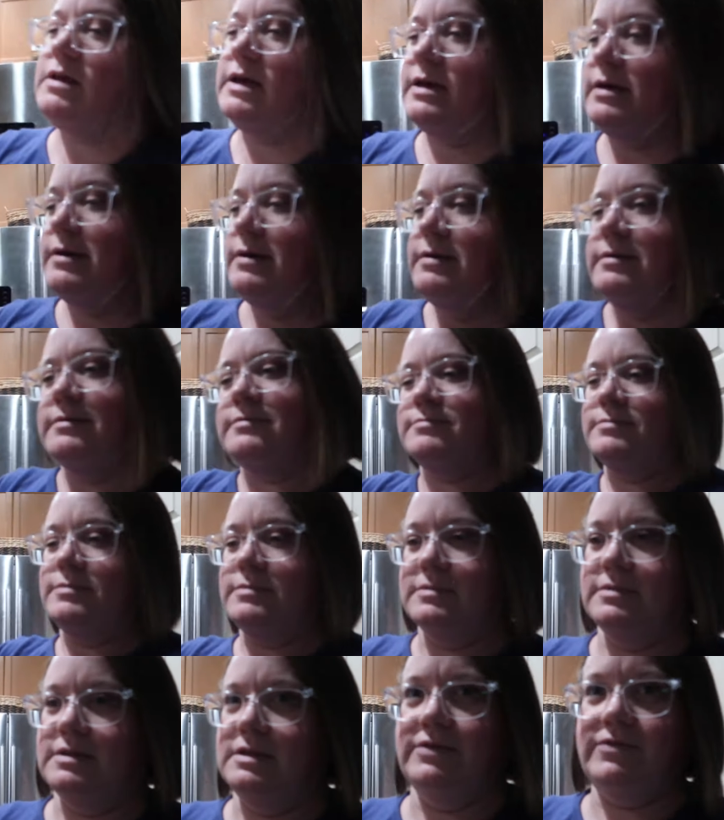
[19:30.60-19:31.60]
like
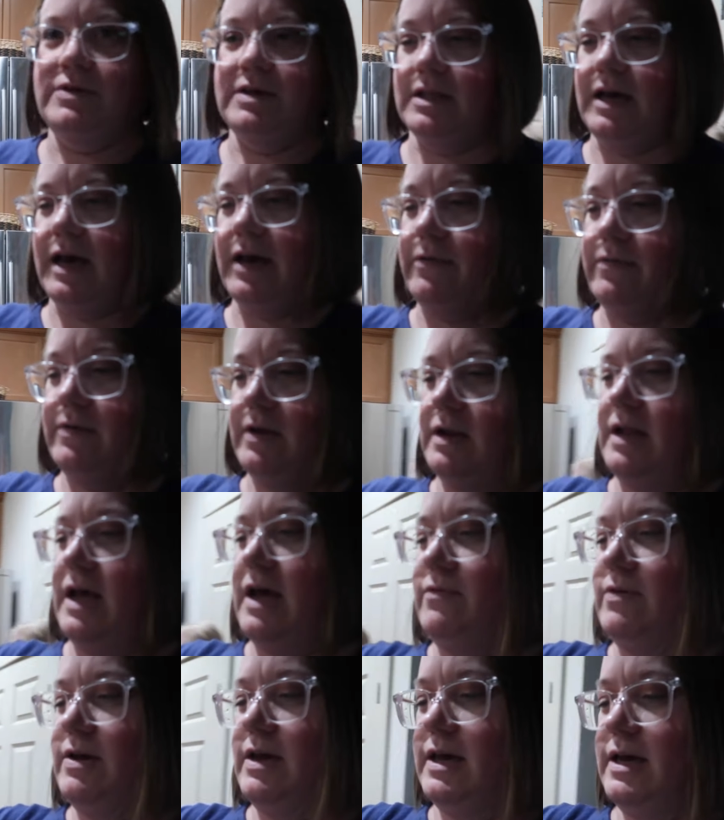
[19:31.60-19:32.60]
living life and
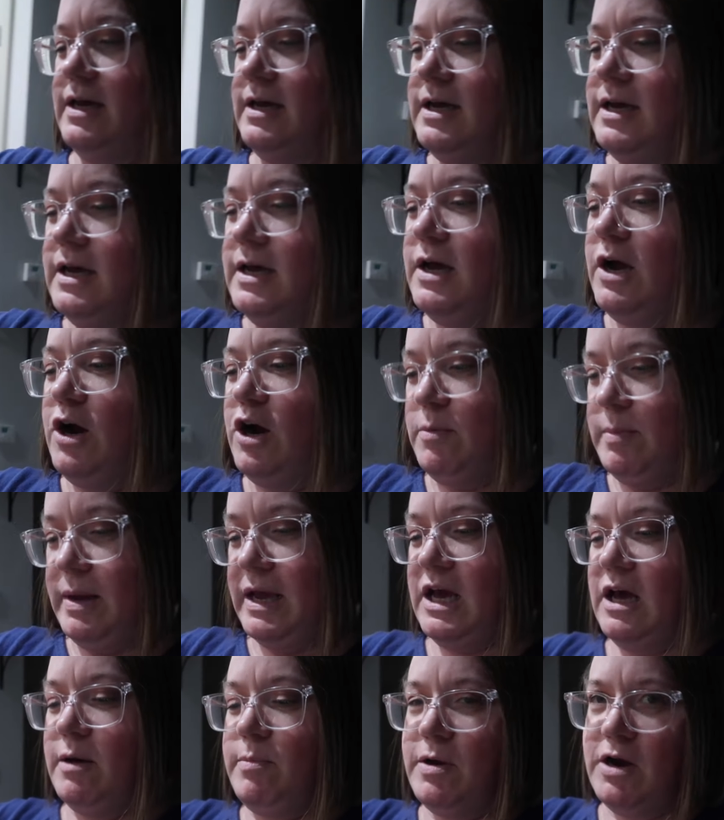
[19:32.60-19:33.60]
having her
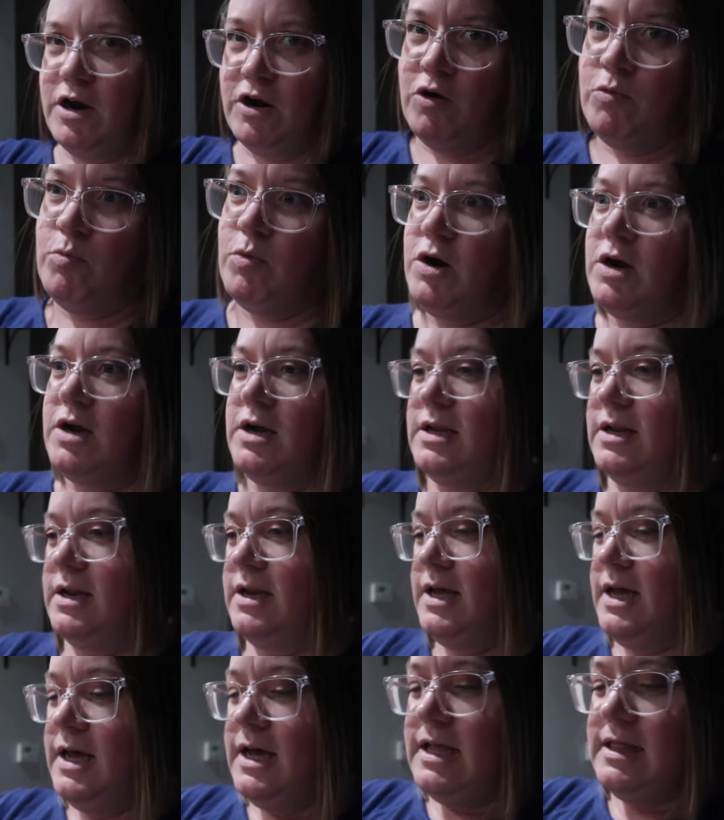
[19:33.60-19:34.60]
makeup and her homework
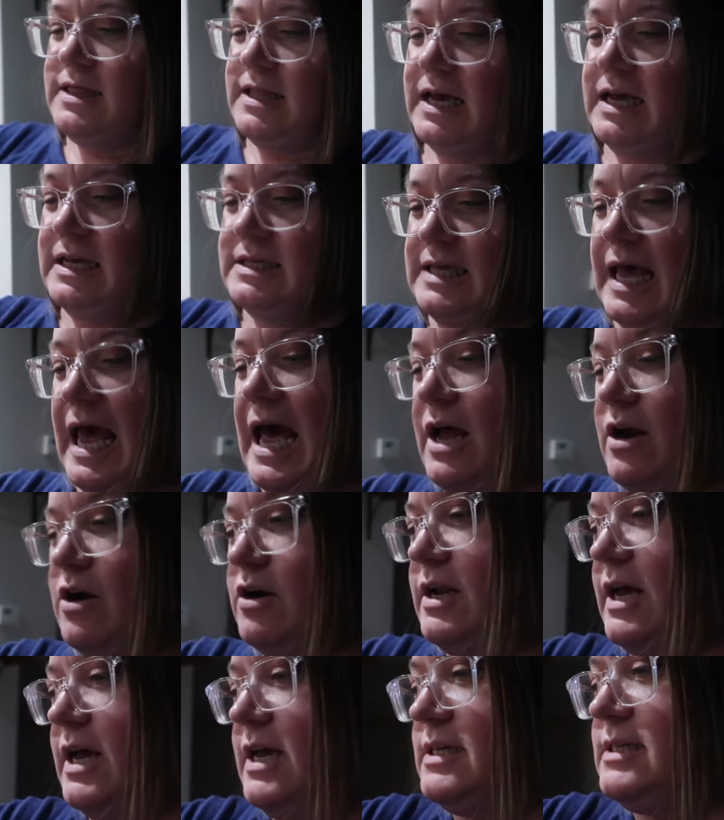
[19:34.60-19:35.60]
and things at
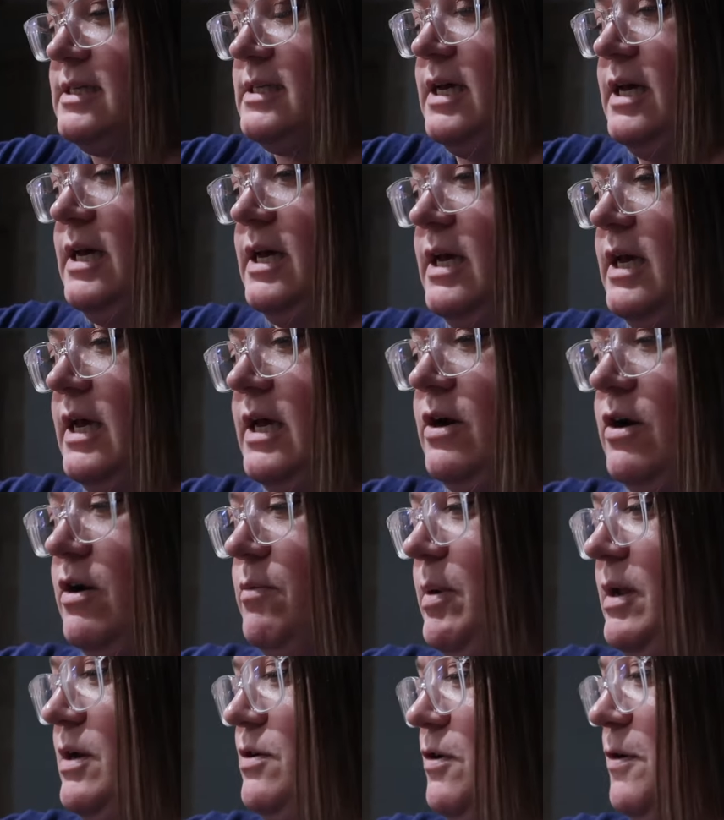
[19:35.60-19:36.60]
her desk in her
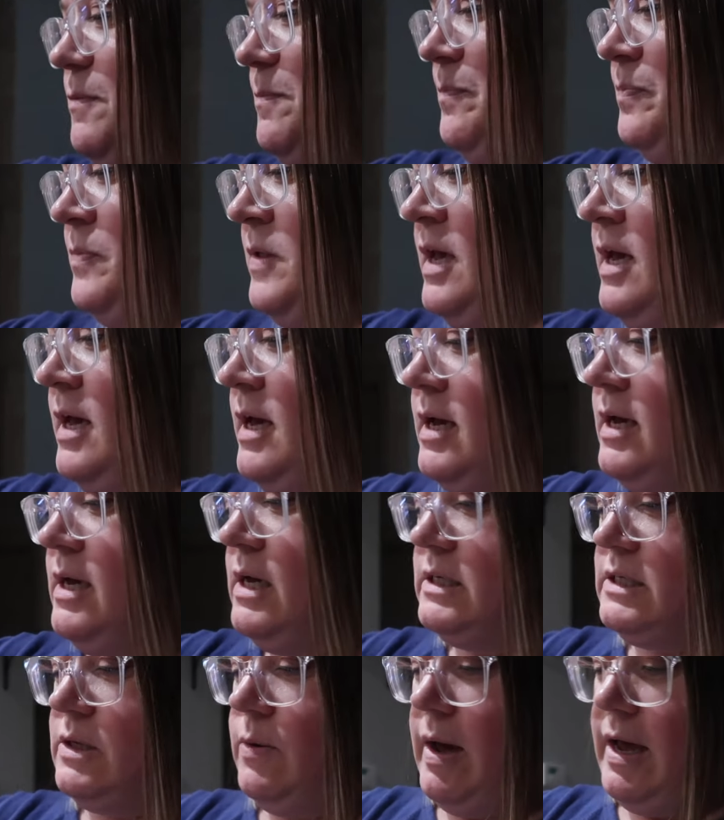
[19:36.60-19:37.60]
bedroom.
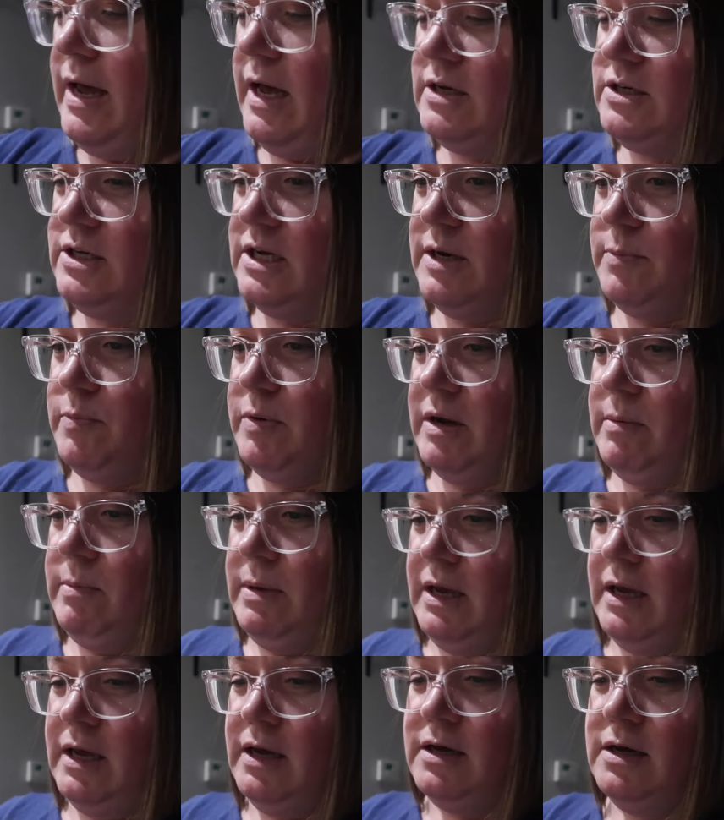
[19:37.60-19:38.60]
So I had, she had to bring
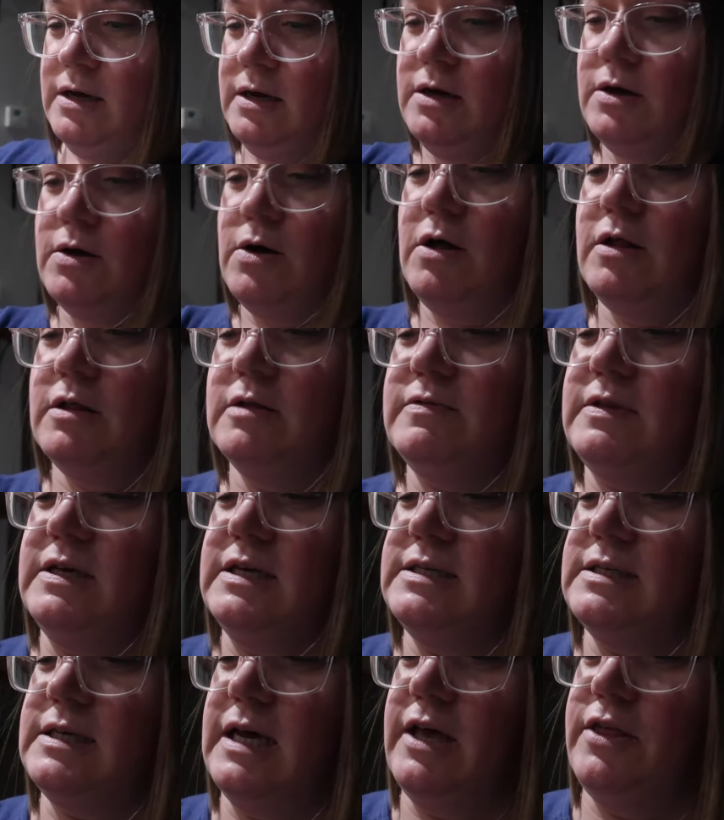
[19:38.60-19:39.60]
me all of
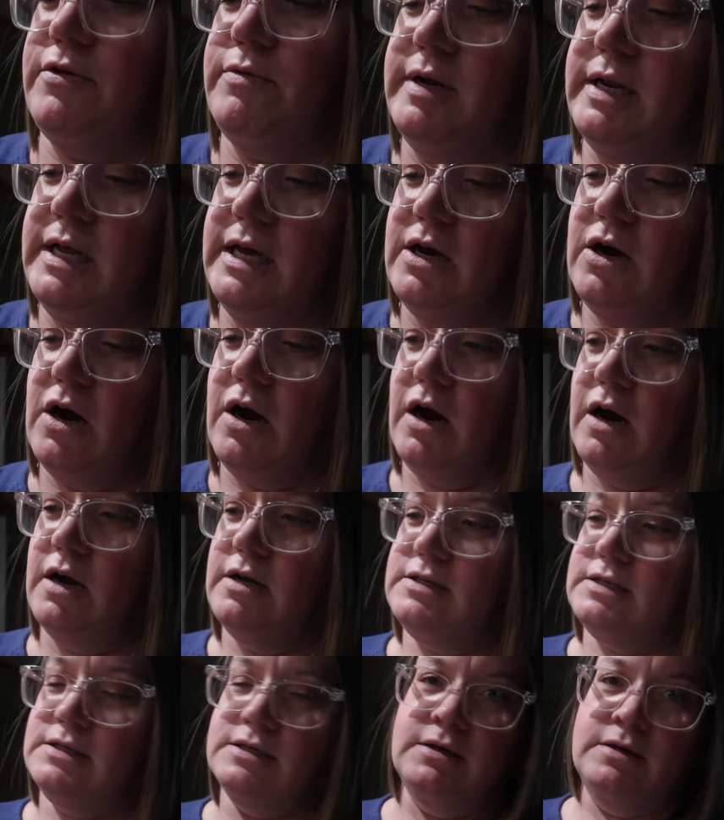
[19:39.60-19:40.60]
these like 3D
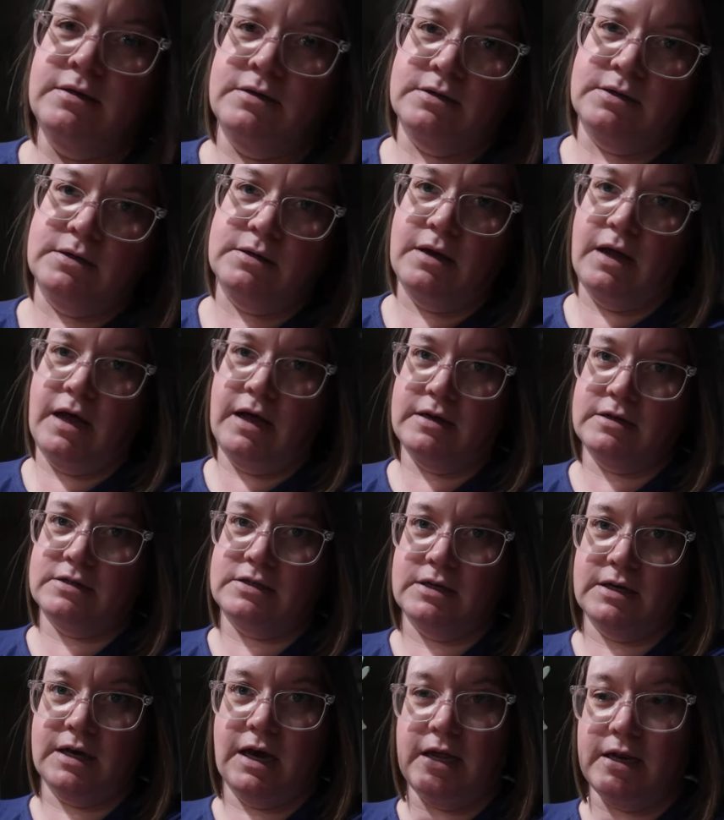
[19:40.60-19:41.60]
cards and
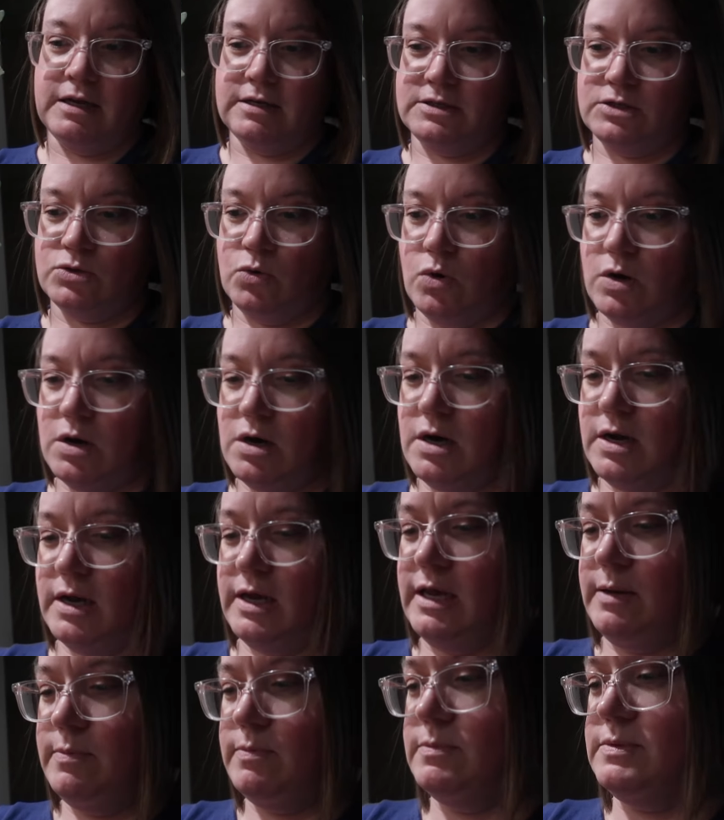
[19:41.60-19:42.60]
to kind of store and
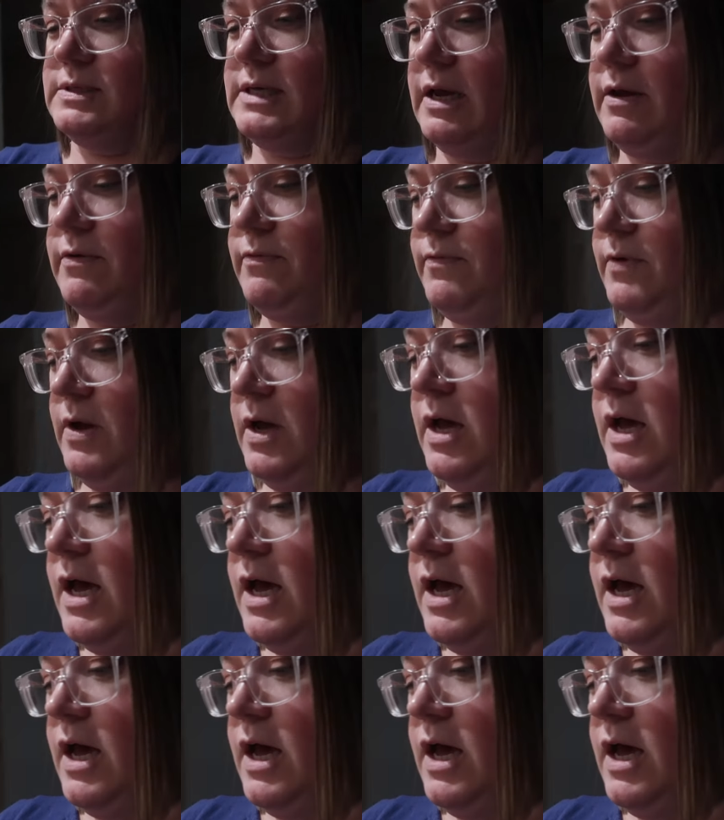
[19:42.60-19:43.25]
keep them safe.